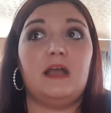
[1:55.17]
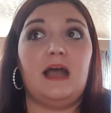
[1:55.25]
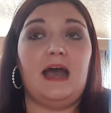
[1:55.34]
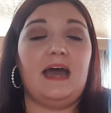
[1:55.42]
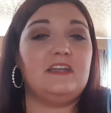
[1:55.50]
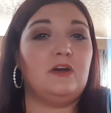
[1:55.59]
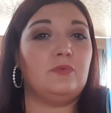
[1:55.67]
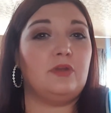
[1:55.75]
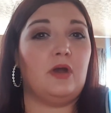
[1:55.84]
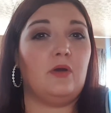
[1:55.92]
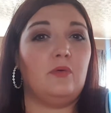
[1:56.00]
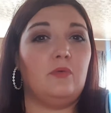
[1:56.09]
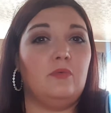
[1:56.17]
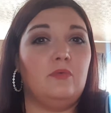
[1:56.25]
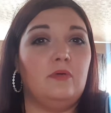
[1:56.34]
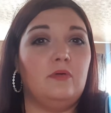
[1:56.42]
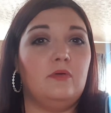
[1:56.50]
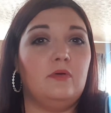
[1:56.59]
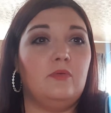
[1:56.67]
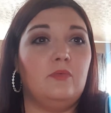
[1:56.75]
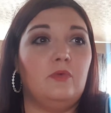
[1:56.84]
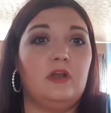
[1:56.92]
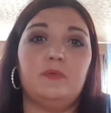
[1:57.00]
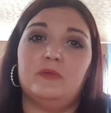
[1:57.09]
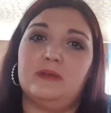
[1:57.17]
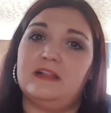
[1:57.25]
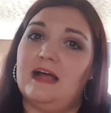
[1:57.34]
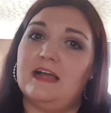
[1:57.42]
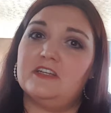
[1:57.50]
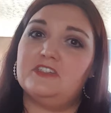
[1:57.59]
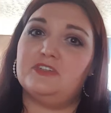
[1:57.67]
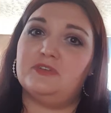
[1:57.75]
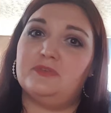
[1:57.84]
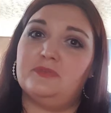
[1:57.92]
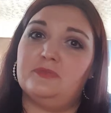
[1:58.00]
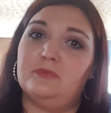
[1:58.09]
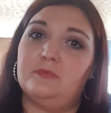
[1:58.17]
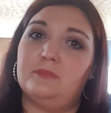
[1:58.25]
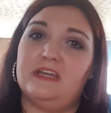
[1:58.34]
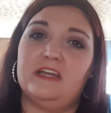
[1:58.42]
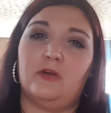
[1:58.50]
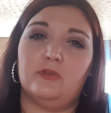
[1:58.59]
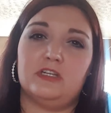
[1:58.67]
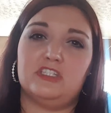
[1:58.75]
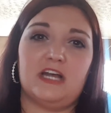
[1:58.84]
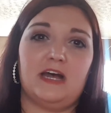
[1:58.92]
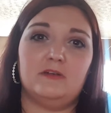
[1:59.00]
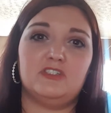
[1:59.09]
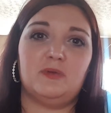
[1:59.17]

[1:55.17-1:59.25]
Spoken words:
I don't know what it would be like to be an only child,